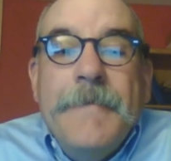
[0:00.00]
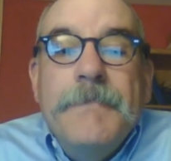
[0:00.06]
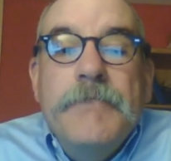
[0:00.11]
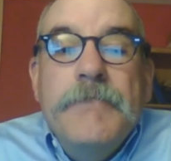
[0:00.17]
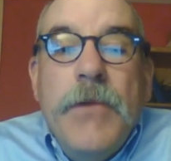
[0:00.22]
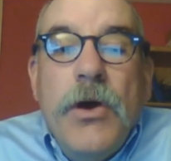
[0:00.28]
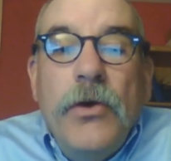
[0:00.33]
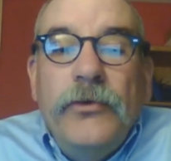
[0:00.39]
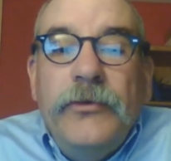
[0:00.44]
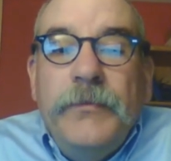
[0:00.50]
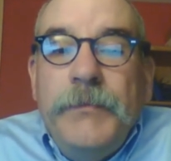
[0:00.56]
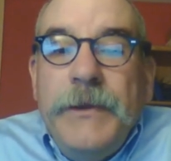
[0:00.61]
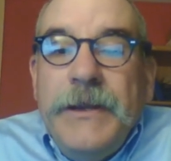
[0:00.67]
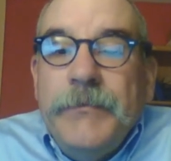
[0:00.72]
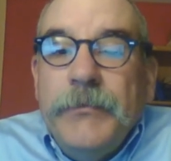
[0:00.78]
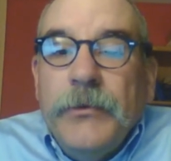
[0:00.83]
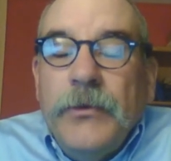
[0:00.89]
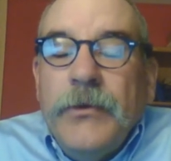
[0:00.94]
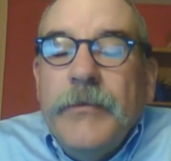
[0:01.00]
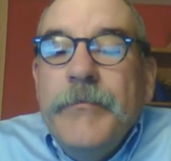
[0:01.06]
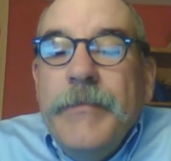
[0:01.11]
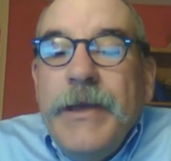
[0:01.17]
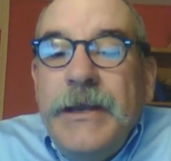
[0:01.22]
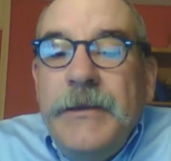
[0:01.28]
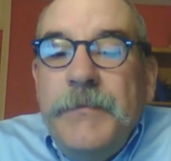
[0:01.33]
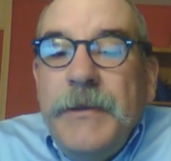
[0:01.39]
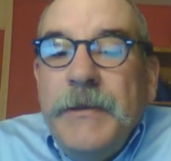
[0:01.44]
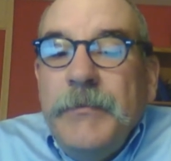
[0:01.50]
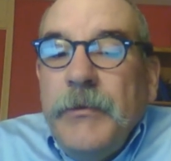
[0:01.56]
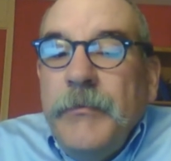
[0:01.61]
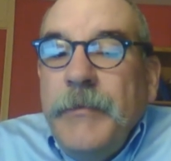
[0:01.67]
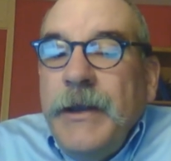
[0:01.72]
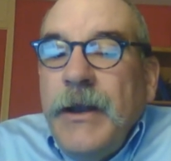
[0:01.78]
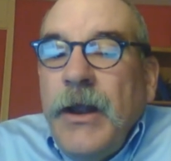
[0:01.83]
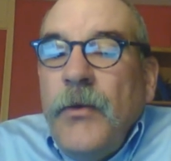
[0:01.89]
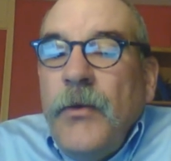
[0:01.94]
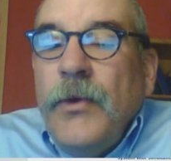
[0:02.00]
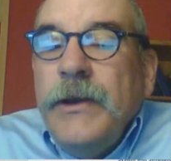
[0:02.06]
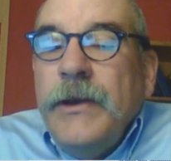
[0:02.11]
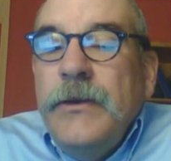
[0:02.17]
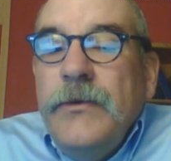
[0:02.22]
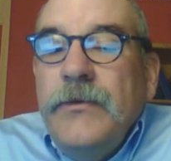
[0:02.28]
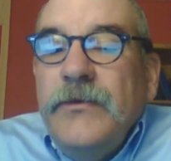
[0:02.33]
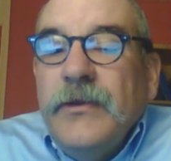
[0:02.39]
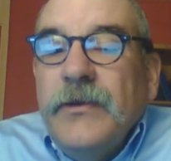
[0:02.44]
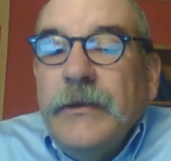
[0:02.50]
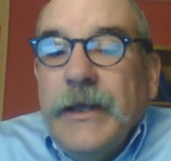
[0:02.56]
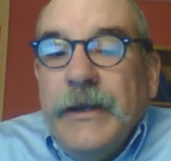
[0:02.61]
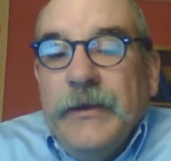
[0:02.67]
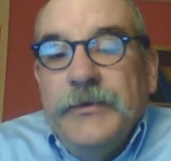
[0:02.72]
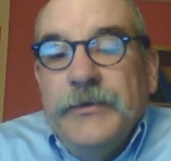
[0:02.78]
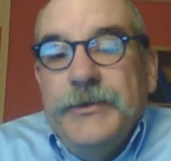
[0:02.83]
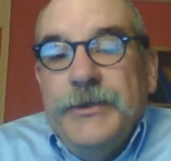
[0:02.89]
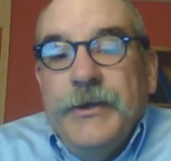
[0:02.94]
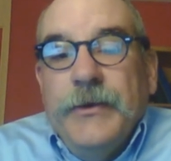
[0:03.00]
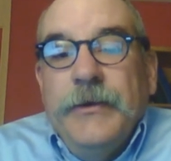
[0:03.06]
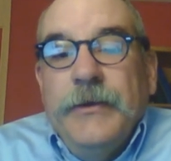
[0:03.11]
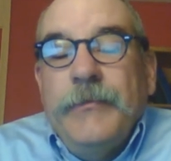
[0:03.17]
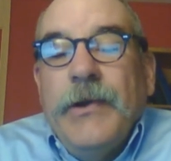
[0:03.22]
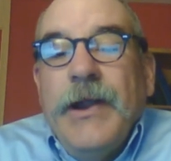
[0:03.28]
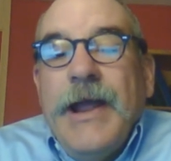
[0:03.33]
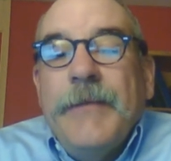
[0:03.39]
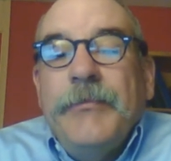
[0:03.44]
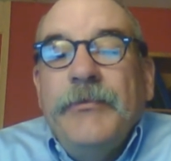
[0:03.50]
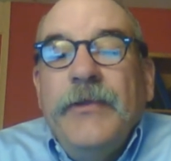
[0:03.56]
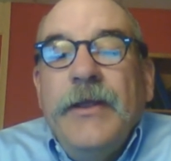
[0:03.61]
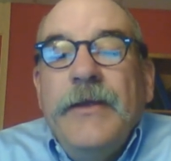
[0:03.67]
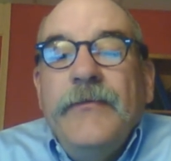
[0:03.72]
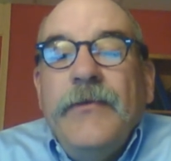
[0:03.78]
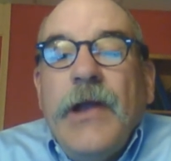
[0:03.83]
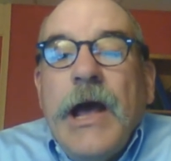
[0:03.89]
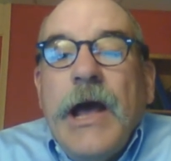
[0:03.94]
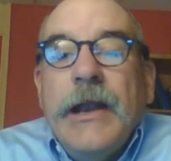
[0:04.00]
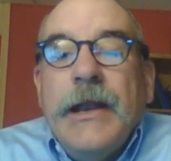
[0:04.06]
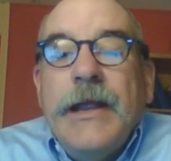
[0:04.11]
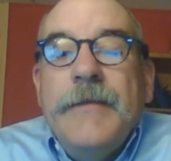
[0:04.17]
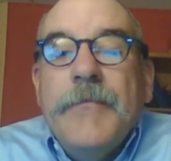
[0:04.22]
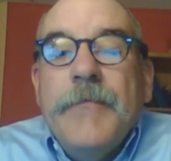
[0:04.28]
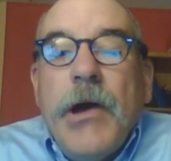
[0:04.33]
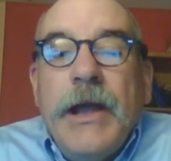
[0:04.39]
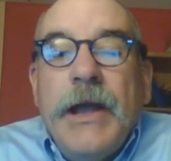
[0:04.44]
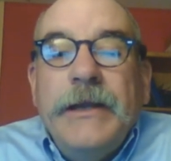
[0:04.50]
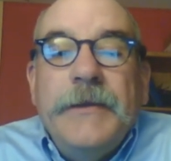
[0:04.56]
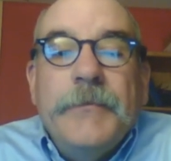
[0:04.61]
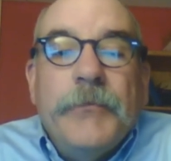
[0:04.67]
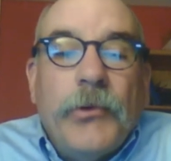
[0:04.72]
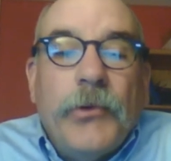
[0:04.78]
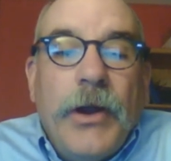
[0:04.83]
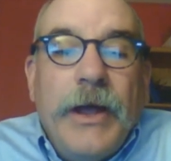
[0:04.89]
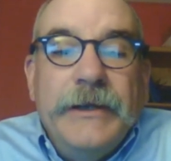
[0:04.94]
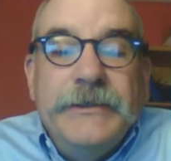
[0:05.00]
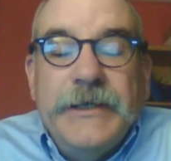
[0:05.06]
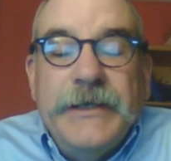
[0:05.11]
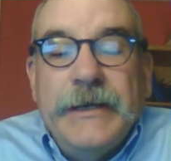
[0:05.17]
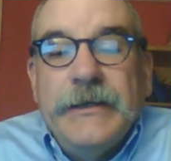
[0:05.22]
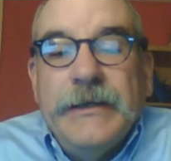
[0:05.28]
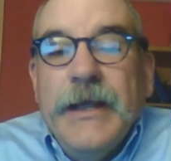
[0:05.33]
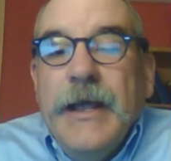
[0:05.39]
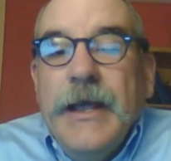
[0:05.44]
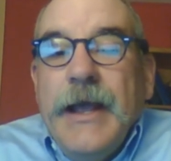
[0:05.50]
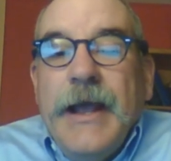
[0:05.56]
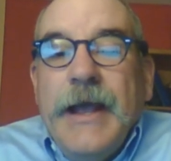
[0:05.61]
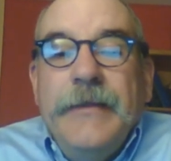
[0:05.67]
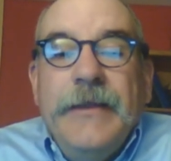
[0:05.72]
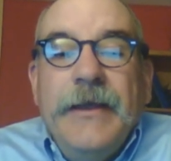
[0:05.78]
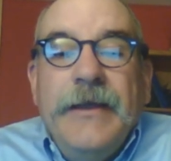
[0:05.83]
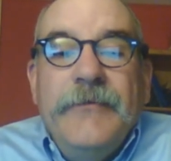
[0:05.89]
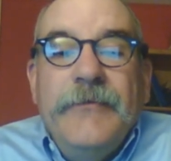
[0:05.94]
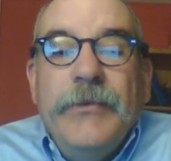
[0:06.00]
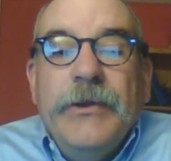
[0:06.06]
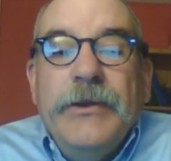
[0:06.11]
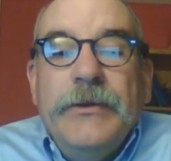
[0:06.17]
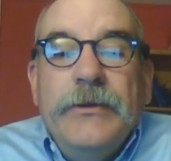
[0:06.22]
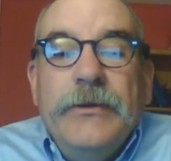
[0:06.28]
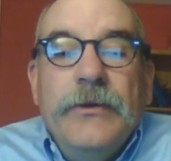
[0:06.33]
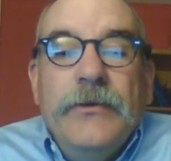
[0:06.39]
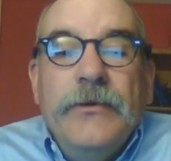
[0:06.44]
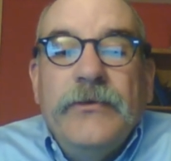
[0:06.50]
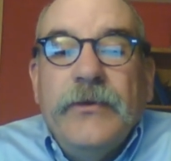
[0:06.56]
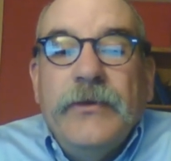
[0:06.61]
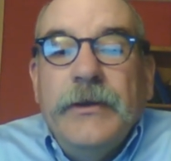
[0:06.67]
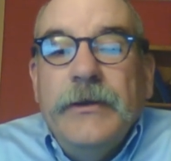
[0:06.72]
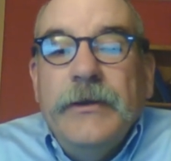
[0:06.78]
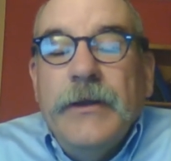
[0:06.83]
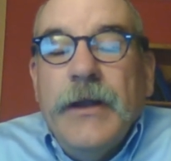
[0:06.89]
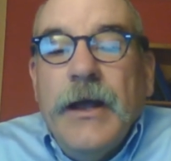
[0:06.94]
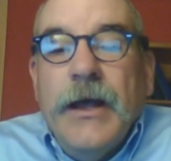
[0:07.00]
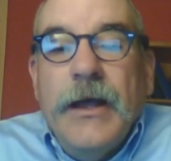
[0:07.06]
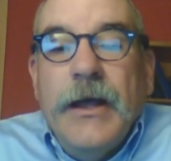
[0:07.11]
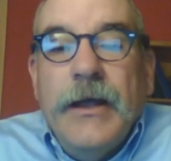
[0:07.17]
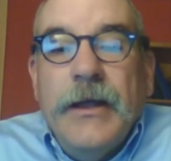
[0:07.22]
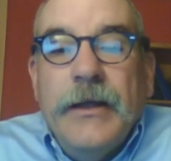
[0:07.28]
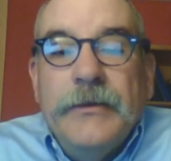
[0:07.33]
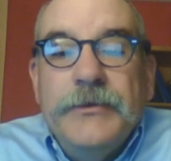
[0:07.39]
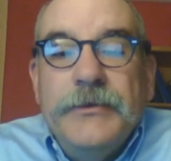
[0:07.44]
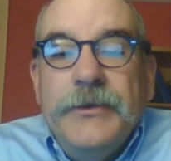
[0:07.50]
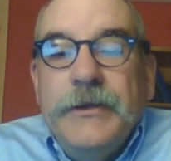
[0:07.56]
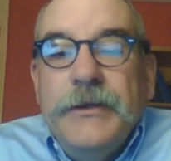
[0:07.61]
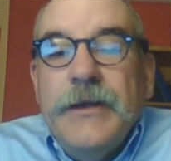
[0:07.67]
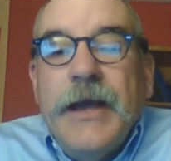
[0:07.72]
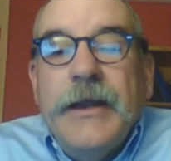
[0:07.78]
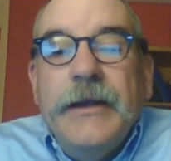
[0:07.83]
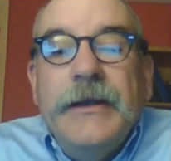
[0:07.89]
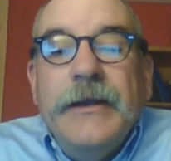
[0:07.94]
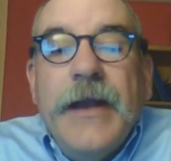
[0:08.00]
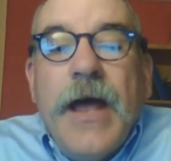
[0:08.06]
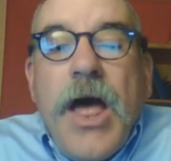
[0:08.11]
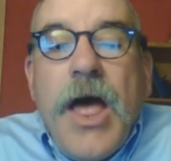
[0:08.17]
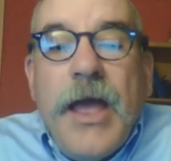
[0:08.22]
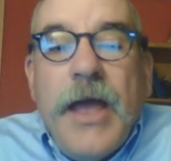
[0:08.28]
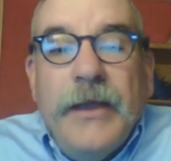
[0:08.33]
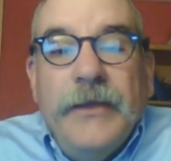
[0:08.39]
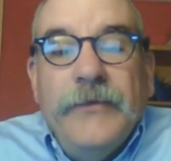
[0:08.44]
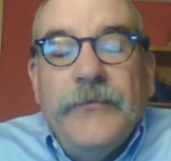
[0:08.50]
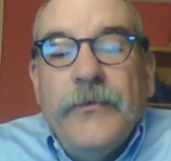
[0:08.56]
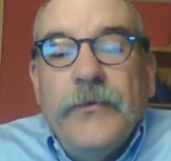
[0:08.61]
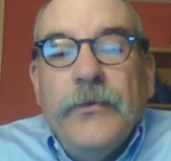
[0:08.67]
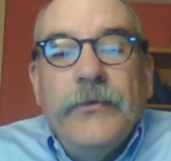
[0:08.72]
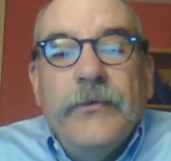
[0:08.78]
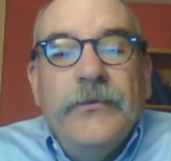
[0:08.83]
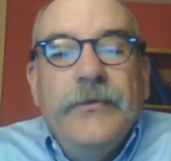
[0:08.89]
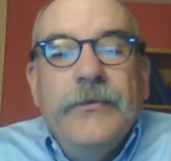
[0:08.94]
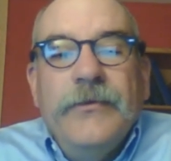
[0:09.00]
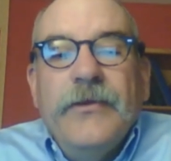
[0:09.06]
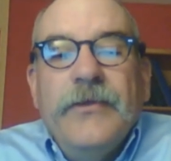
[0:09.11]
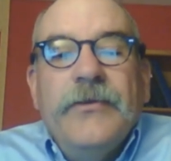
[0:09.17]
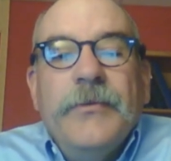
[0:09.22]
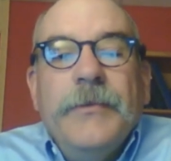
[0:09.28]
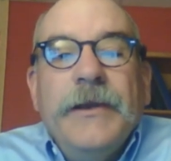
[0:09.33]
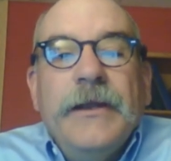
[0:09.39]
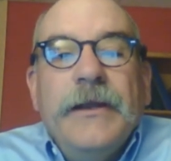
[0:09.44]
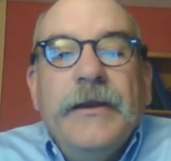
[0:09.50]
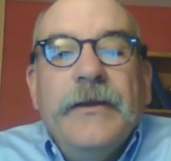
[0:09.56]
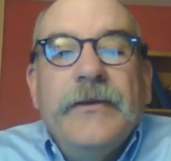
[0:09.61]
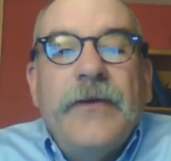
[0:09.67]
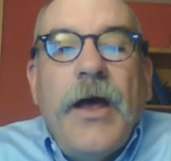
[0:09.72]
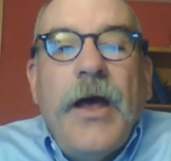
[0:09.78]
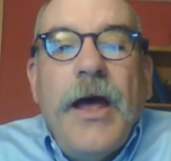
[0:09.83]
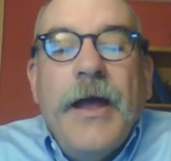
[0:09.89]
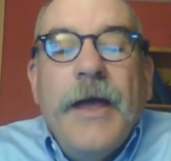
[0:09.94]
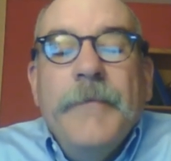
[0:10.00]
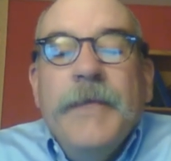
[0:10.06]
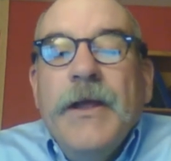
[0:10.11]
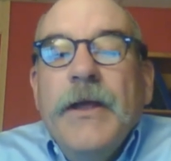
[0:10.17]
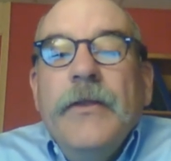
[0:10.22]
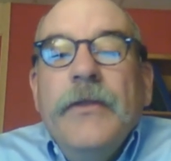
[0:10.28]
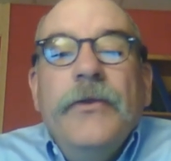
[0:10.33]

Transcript: Most people, or many people, may want to use the latest geoid. Perhaps they've got a mining project and they've been using uh, G99 for since the beginning of time.